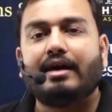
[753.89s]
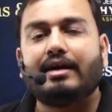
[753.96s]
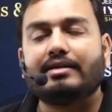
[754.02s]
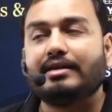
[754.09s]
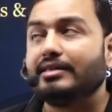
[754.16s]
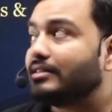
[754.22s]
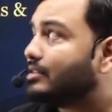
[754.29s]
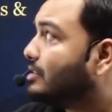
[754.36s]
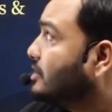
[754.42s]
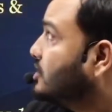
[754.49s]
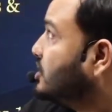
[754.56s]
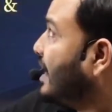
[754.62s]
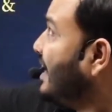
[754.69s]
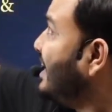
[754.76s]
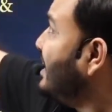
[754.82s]
This
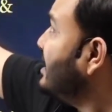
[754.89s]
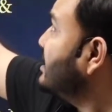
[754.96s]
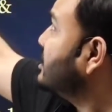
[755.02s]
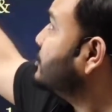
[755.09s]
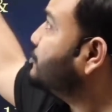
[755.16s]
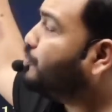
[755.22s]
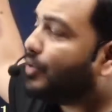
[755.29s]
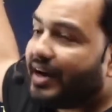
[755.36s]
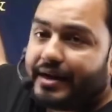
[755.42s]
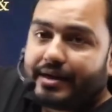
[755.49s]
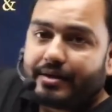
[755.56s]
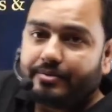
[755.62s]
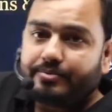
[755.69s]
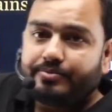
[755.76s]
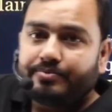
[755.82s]
JEE Sprint
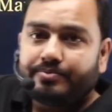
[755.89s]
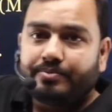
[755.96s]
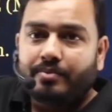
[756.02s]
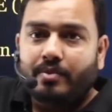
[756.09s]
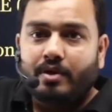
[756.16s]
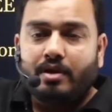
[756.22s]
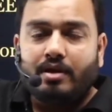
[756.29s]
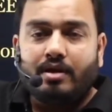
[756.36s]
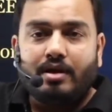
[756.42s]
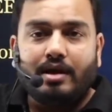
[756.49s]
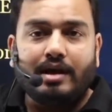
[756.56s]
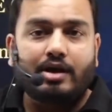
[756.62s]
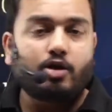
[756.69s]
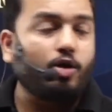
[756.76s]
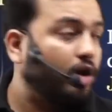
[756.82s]

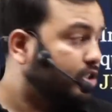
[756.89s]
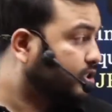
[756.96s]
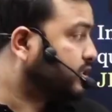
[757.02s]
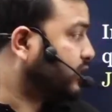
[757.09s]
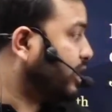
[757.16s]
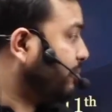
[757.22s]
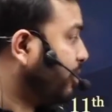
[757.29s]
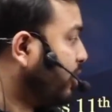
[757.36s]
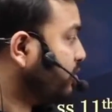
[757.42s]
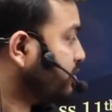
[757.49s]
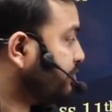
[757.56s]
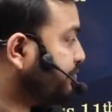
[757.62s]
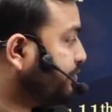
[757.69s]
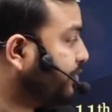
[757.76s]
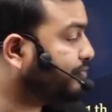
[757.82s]
costs about
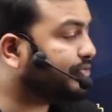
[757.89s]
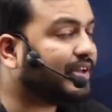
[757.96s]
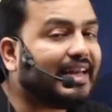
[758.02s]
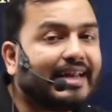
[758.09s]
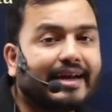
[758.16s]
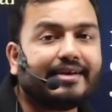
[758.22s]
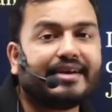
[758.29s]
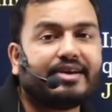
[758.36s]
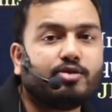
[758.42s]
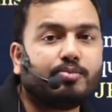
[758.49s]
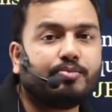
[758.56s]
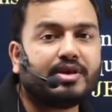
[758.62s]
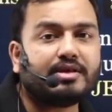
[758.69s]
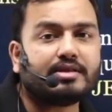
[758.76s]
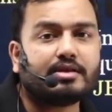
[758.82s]
1500
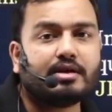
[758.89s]
rupees.